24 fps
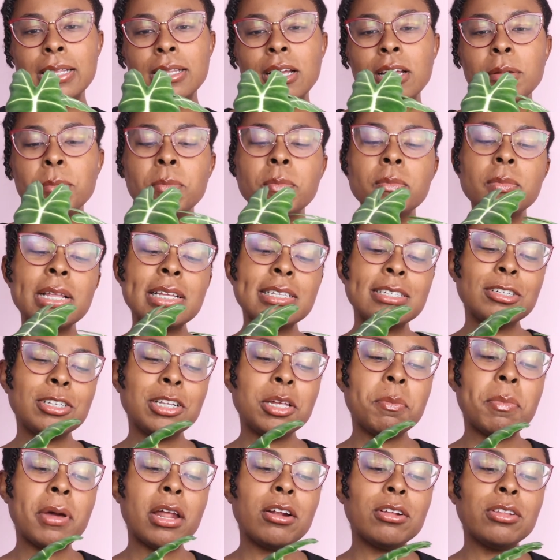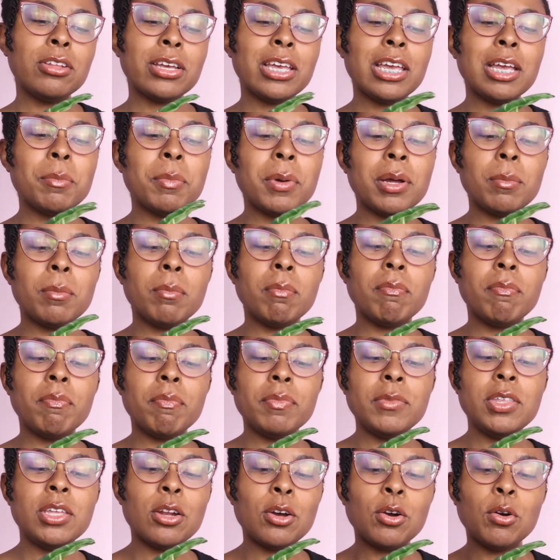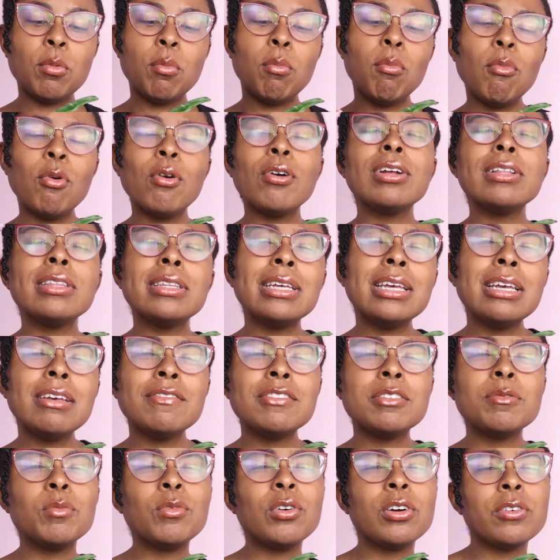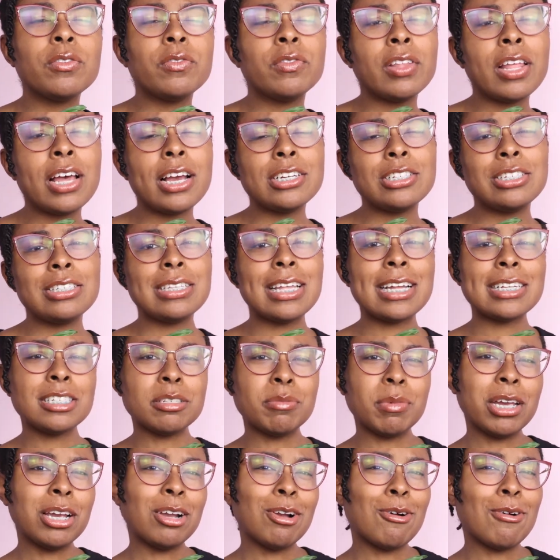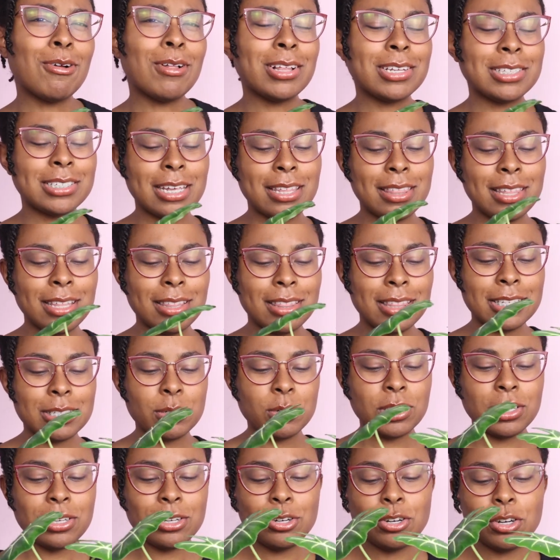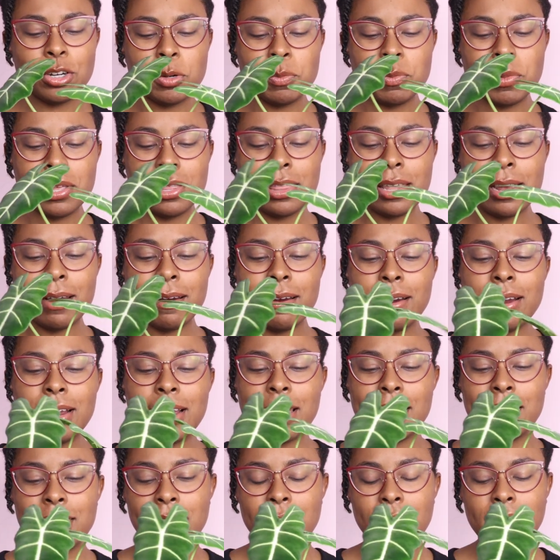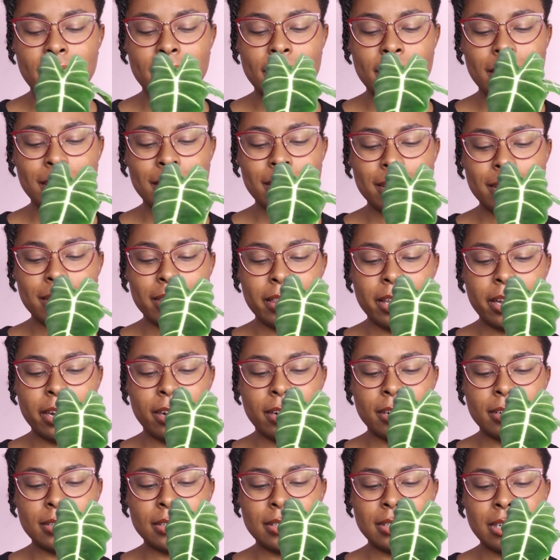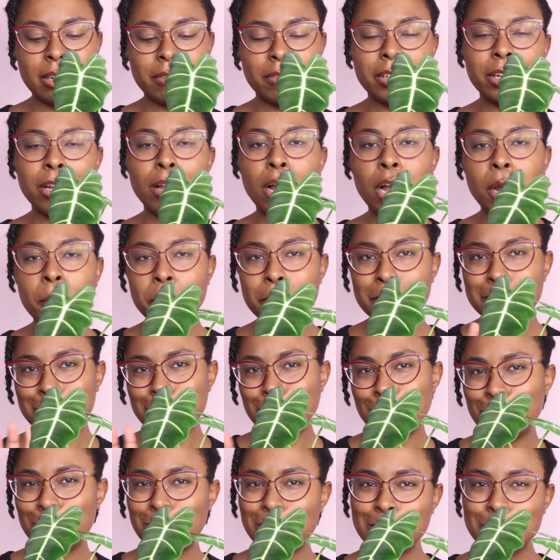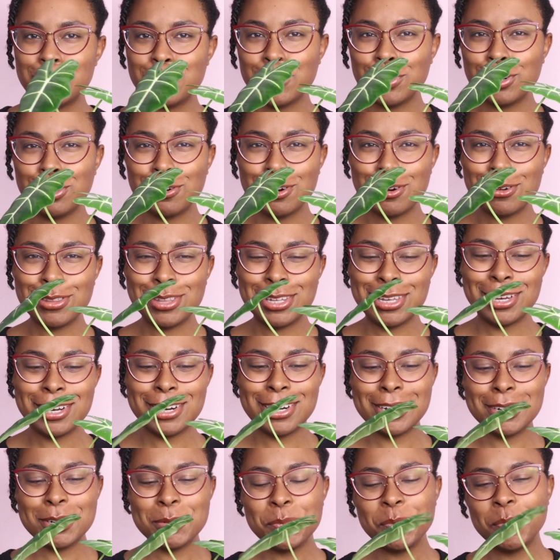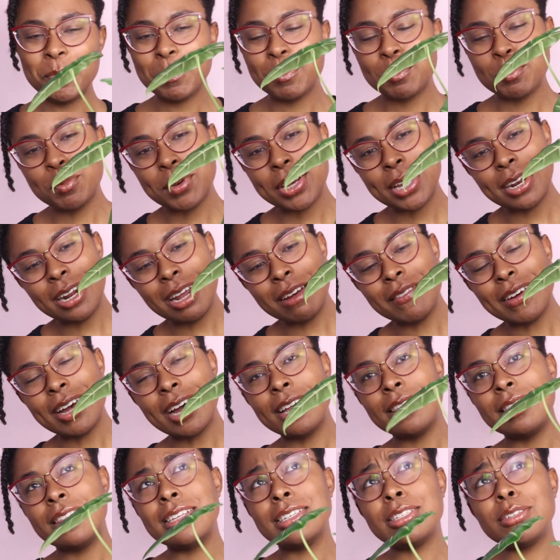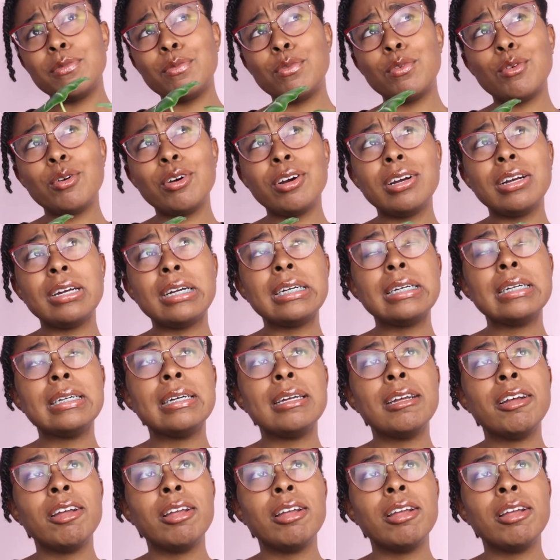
not necessarily better looking, but more leaves, more flush. That's my goal because I think this could be there. I think there's definitely opportunities for growth here. But I've had this for